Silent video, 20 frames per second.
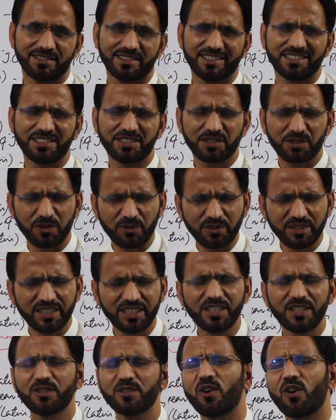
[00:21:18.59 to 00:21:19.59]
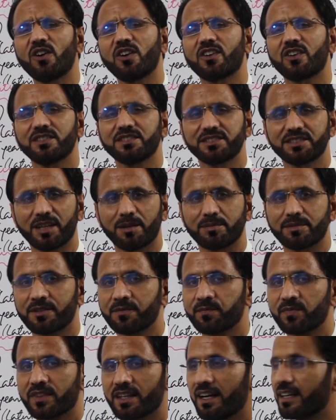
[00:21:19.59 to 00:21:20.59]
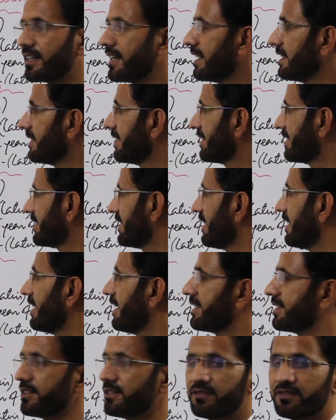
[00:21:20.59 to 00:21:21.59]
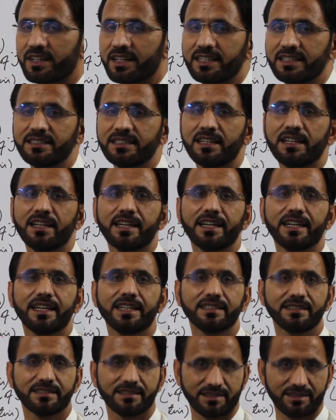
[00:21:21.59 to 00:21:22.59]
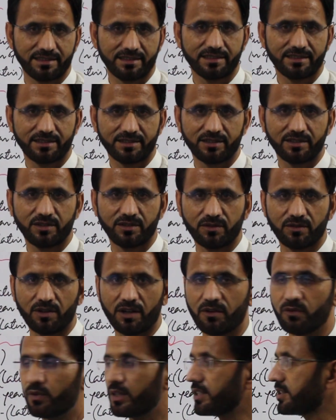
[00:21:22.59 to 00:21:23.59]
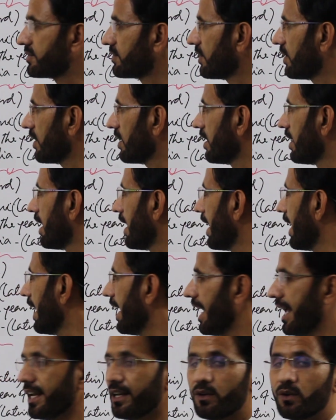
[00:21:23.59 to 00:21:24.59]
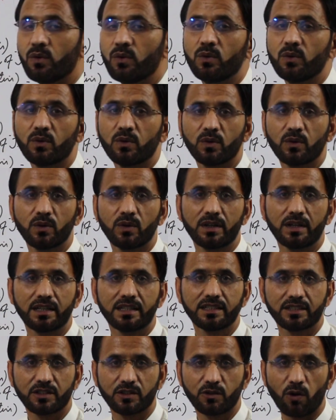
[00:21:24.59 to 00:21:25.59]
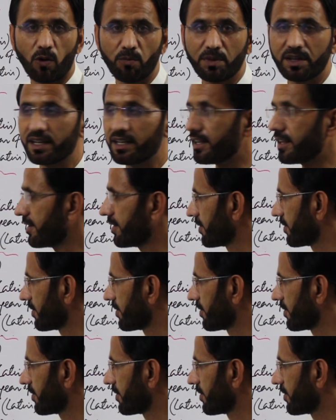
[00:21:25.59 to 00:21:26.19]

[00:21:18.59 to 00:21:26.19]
This is a totally wrong concept. Again, this is a Latin phrase, the words for Anno Domini.